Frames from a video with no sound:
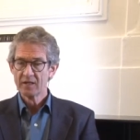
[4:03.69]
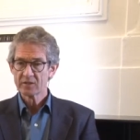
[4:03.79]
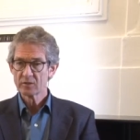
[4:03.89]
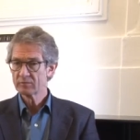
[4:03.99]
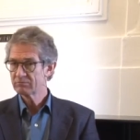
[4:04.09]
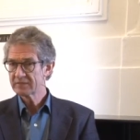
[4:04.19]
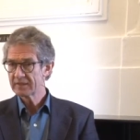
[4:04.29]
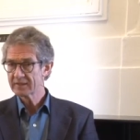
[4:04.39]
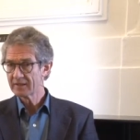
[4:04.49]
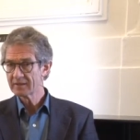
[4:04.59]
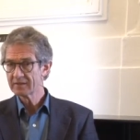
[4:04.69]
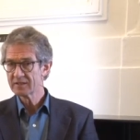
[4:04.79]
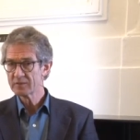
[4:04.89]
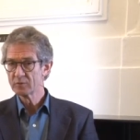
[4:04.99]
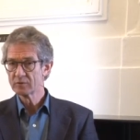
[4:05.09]
So their
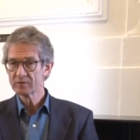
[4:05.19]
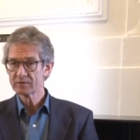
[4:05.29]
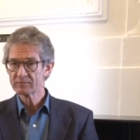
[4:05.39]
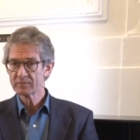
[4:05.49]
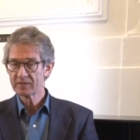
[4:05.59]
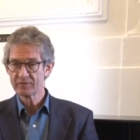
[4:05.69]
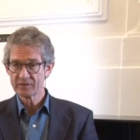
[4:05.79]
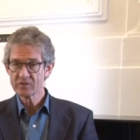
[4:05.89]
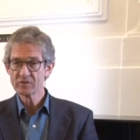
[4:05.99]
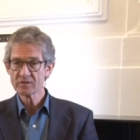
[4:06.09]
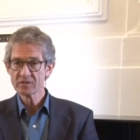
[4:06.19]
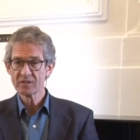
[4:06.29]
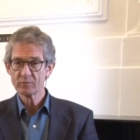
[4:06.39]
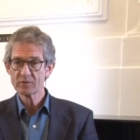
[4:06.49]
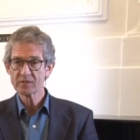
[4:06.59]
character is more adventurous,
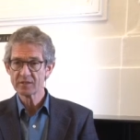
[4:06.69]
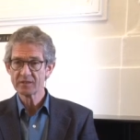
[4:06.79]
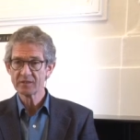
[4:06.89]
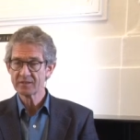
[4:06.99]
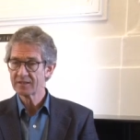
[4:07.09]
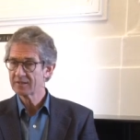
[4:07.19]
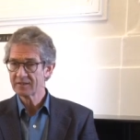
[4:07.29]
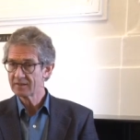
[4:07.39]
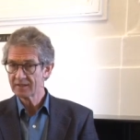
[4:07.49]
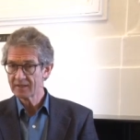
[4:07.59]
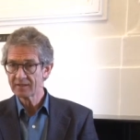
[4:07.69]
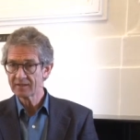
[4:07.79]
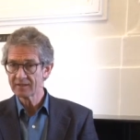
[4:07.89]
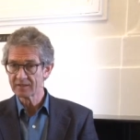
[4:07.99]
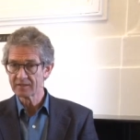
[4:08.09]
I would say, than
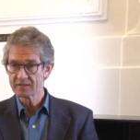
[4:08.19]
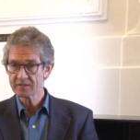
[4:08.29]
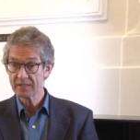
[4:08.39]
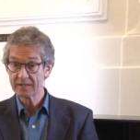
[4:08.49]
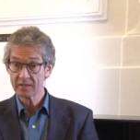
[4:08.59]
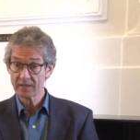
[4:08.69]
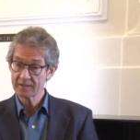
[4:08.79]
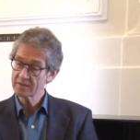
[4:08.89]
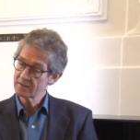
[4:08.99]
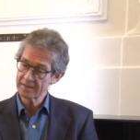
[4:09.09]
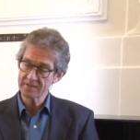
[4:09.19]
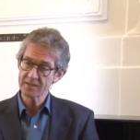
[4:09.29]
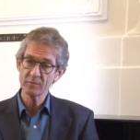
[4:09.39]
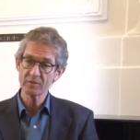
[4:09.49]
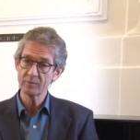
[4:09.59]
anything else. And at the
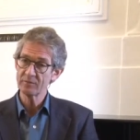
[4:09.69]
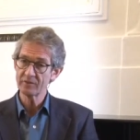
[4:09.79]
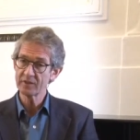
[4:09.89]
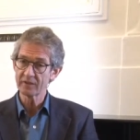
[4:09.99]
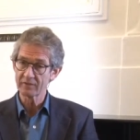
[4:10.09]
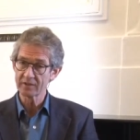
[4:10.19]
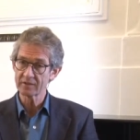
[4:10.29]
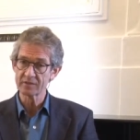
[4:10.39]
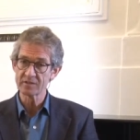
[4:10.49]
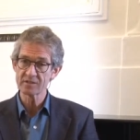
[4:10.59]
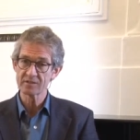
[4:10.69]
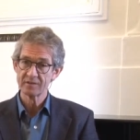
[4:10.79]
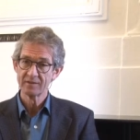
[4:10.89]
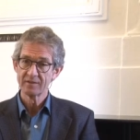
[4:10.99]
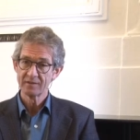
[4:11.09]
same time, be very rigorous
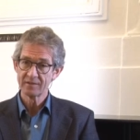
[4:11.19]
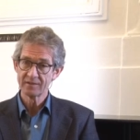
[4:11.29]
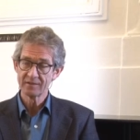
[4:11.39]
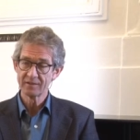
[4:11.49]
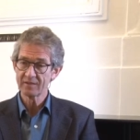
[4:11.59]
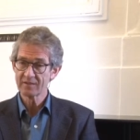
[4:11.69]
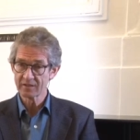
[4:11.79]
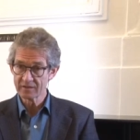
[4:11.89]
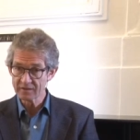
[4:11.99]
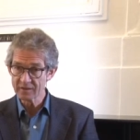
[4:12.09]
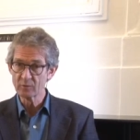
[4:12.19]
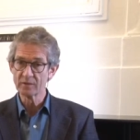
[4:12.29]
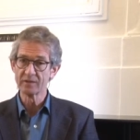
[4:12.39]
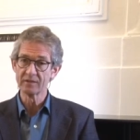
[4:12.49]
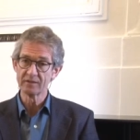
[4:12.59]
in their
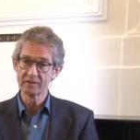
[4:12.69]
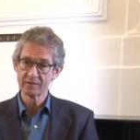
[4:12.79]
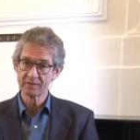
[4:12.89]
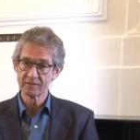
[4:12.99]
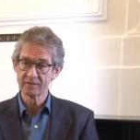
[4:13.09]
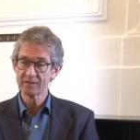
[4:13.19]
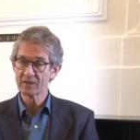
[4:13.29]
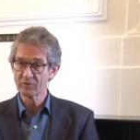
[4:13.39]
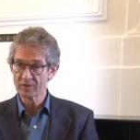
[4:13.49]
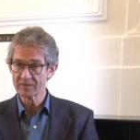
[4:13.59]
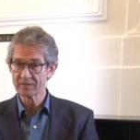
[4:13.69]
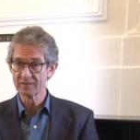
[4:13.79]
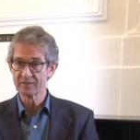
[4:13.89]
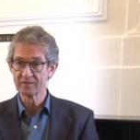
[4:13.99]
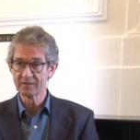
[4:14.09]
arguing, in their
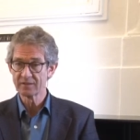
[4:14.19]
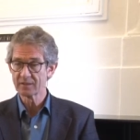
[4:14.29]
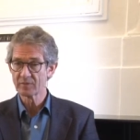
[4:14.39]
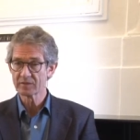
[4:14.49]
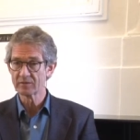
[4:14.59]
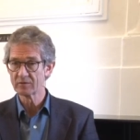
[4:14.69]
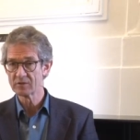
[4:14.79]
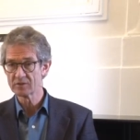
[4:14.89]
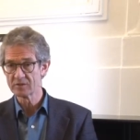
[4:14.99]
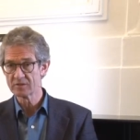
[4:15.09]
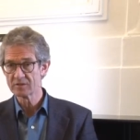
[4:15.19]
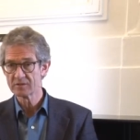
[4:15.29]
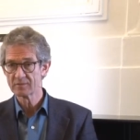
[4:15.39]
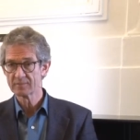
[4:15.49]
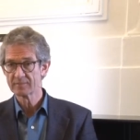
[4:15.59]
writing, in their methodologies.